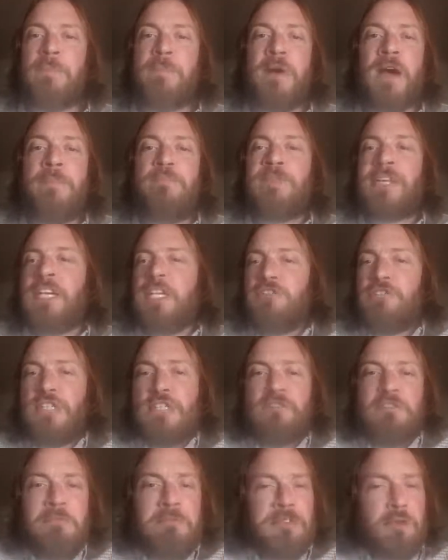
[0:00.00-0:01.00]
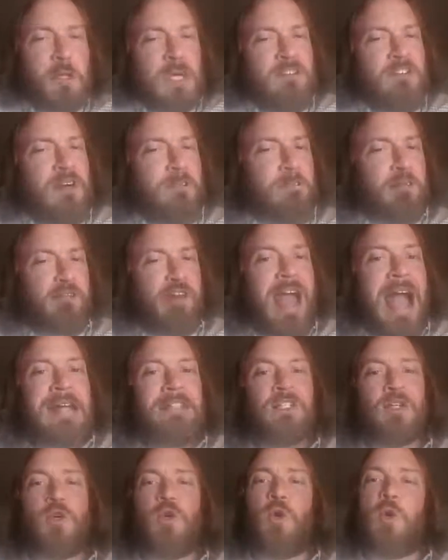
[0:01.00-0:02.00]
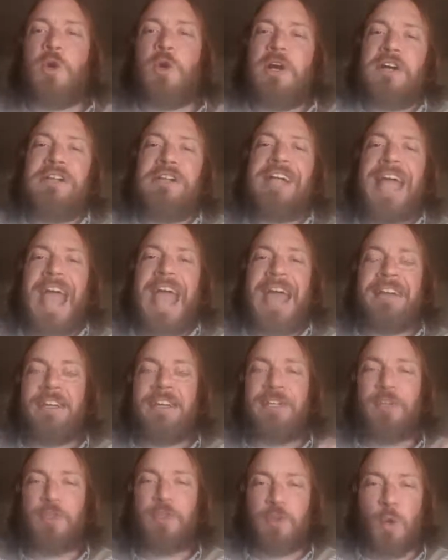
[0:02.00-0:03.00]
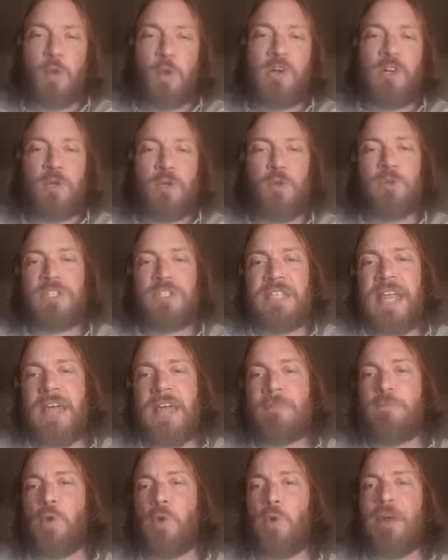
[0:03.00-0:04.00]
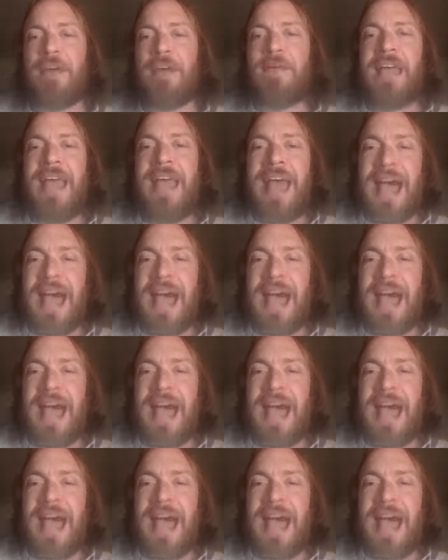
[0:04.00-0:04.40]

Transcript: But just from sort of a practical and historical standpoint,